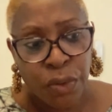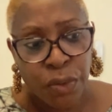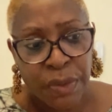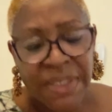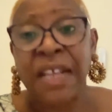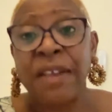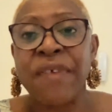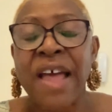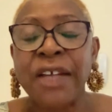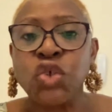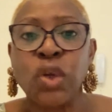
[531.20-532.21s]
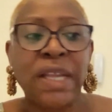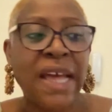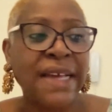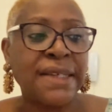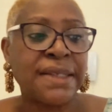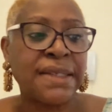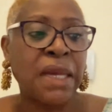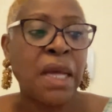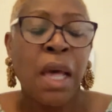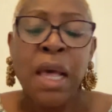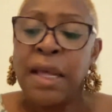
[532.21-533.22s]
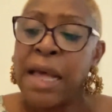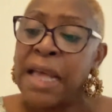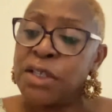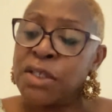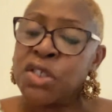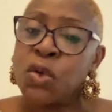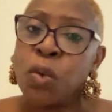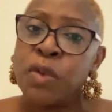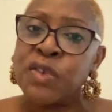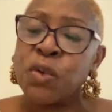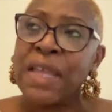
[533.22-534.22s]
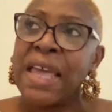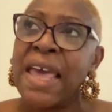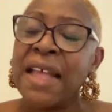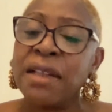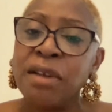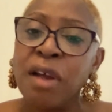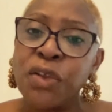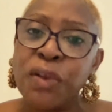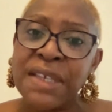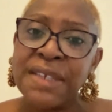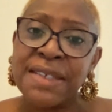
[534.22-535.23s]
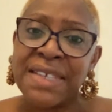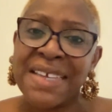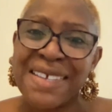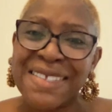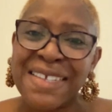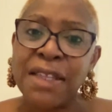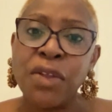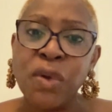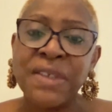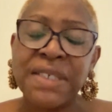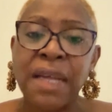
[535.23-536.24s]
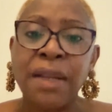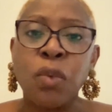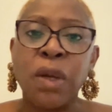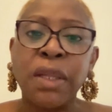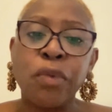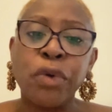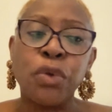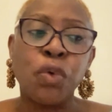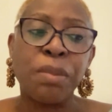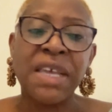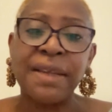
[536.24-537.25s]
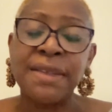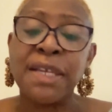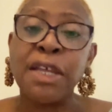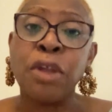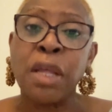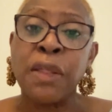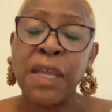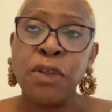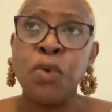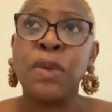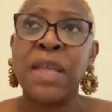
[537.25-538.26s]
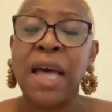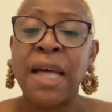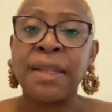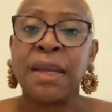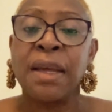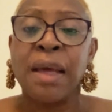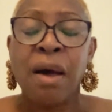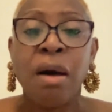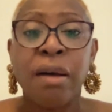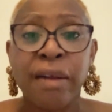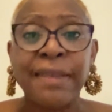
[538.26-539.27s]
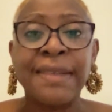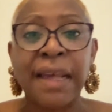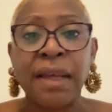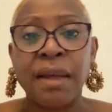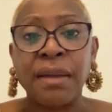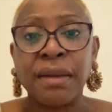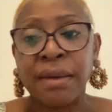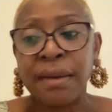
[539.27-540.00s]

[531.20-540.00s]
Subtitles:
self-actualize. And so they held on to these things, and they knew exactly what they were doing, because they knew that August 2nd,